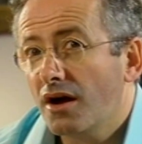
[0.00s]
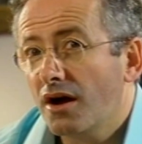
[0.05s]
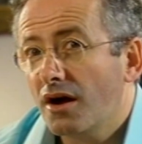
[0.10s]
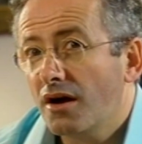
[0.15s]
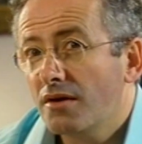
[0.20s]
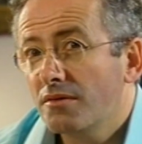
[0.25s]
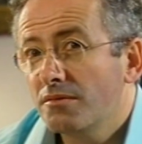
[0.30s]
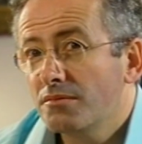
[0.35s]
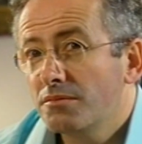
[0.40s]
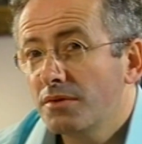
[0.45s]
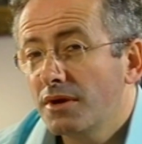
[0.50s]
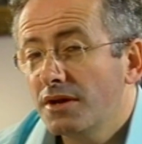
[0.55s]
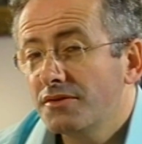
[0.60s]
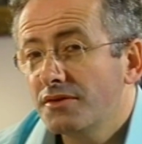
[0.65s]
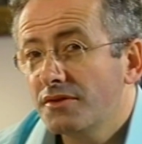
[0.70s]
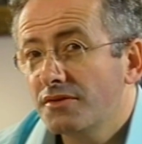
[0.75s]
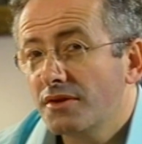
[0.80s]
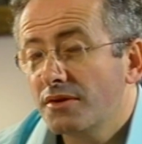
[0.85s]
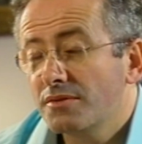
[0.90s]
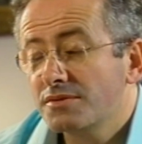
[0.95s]
I read
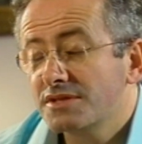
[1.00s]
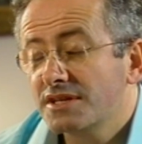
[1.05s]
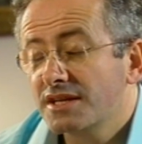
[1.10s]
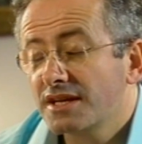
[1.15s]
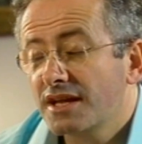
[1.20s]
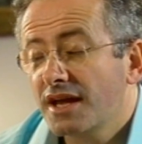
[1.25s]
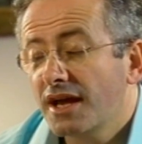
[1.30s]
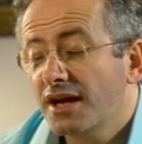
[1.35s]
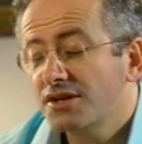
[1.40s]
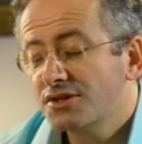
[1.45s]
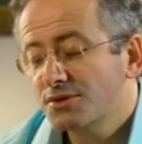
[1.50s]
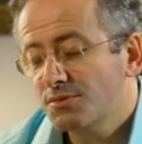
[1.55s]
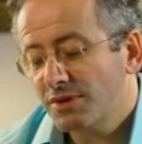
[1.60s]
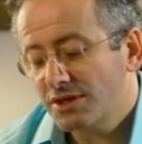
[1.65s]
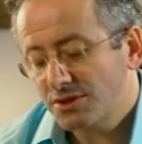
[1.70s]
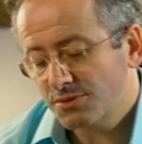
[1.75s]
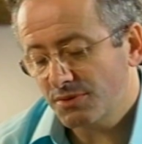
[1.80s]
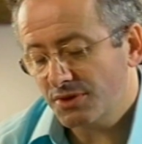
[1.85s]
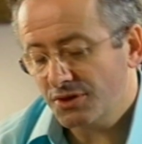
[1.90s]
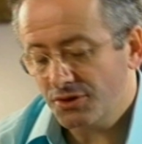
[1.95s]
that there was an occasion
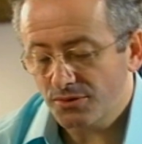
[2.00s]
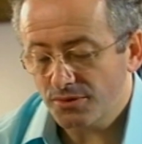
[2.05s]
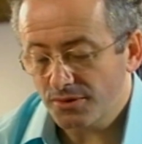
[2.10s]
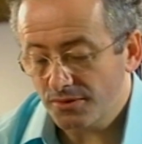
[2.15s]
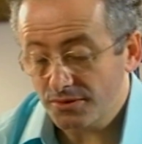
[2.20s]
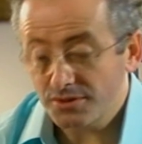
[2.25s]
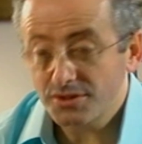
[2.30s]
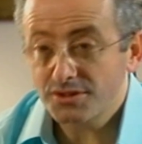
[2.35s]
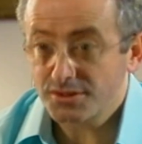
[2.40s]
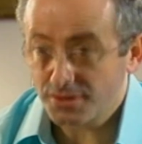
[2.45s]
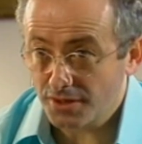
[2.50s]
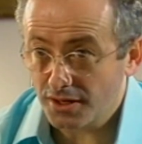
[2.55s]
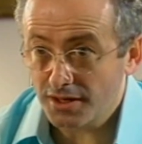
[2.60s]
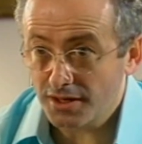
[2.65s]
once when you were just